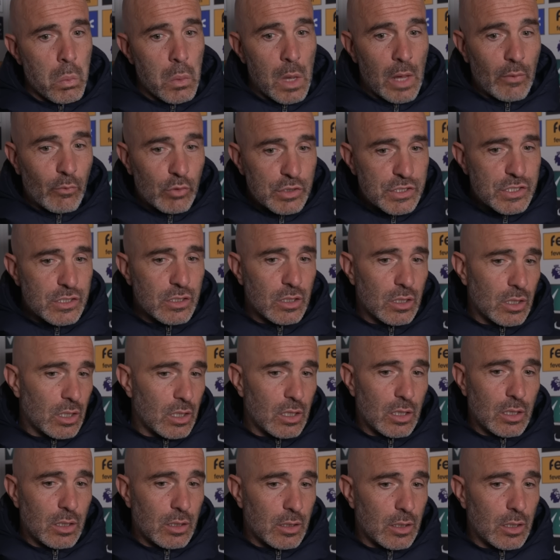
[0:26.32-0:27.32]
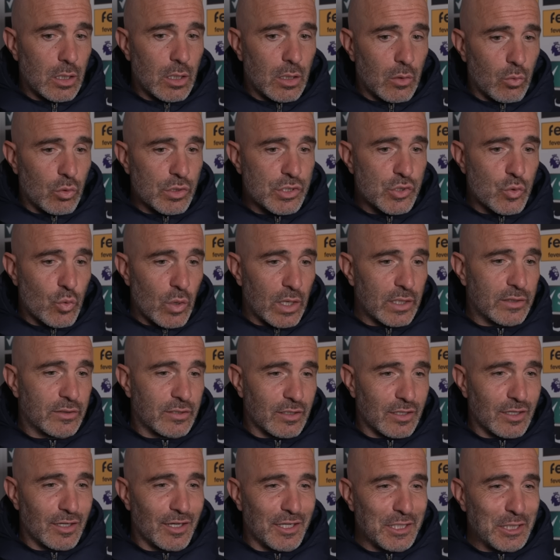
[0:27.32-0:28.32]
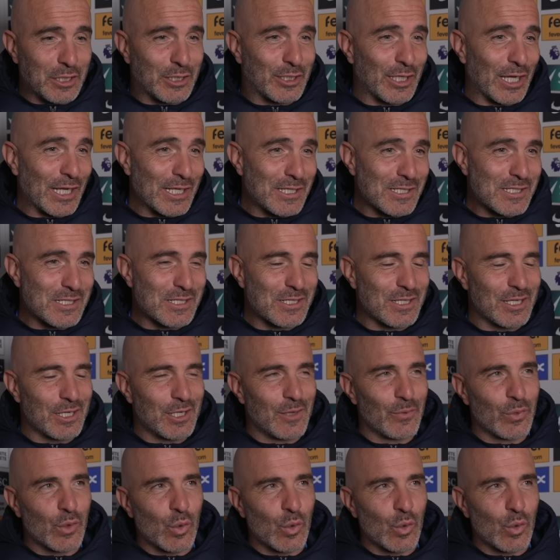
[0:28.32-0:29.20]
It was quite intense.